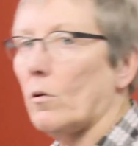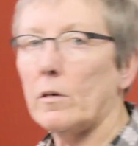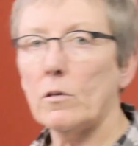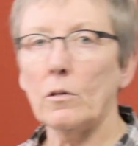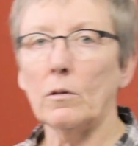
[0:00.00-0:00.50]

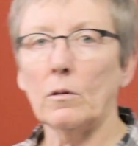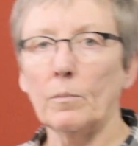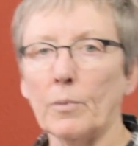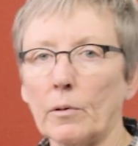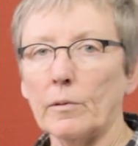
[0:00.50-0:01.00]
going to
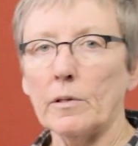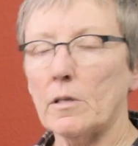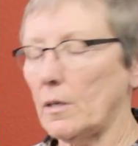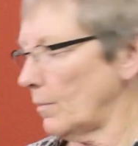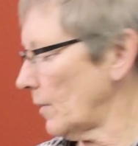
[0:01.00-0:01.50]
brew and
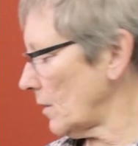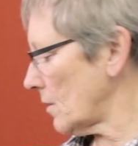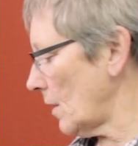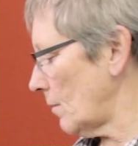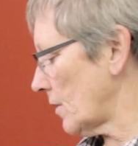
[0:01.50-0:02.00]
steam at the
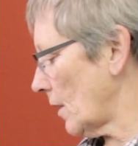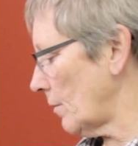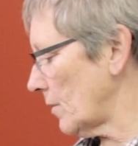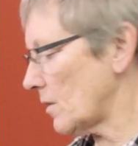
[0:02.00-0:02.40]
same time.